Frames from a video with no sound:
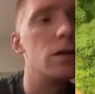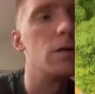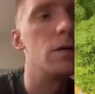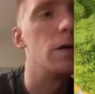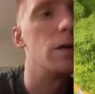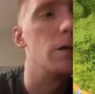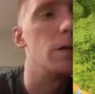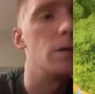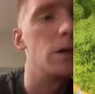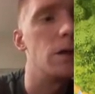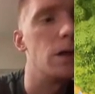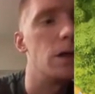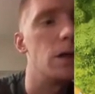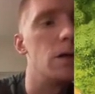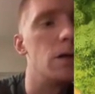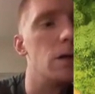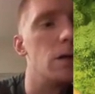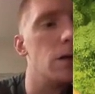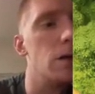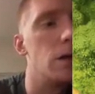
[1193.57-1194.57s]
Wait, let me
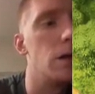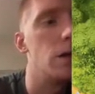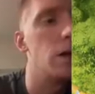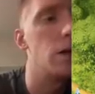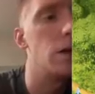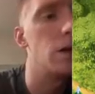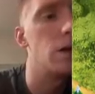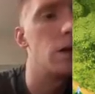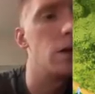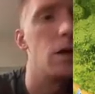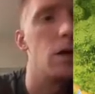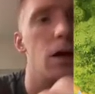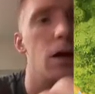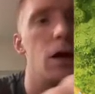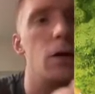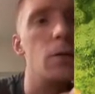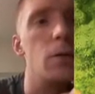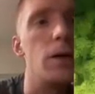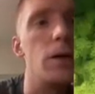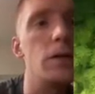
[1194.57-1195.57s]
get here.
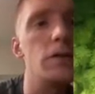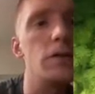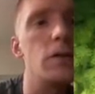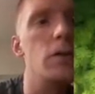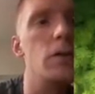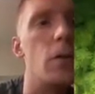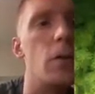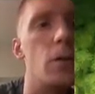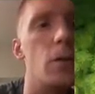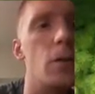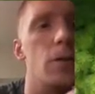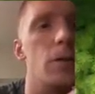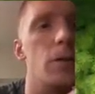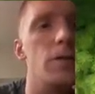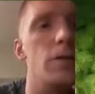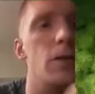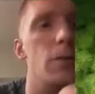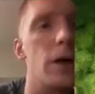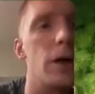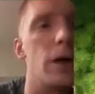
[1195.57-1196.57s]
Oh, we have
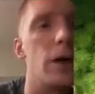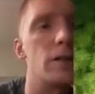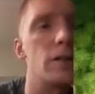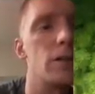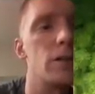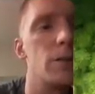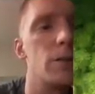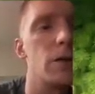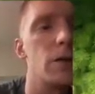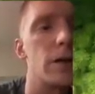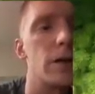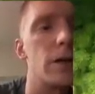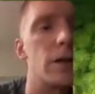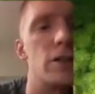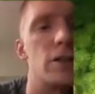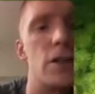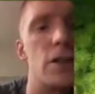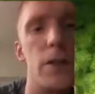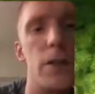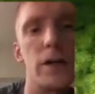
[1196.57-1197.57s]
a gem box. Let me collect that
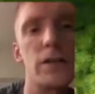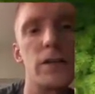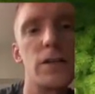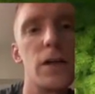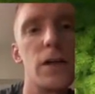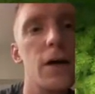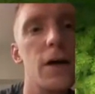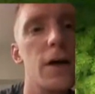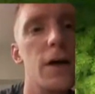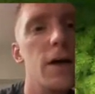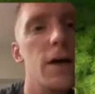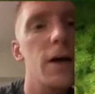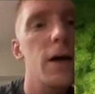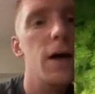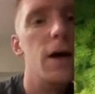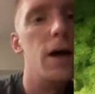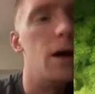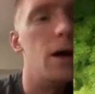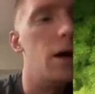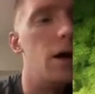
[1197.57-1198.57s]
gem box.
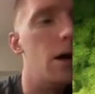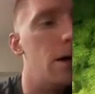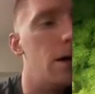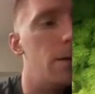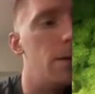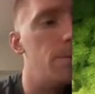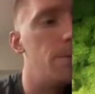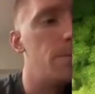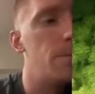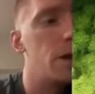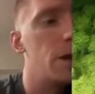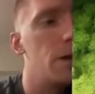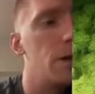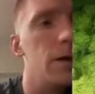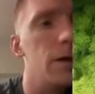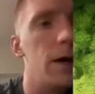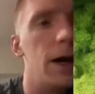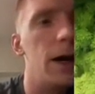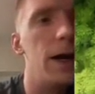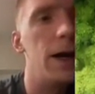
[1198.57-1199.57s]
I
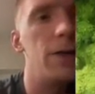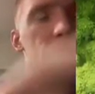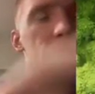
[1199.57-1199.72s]
have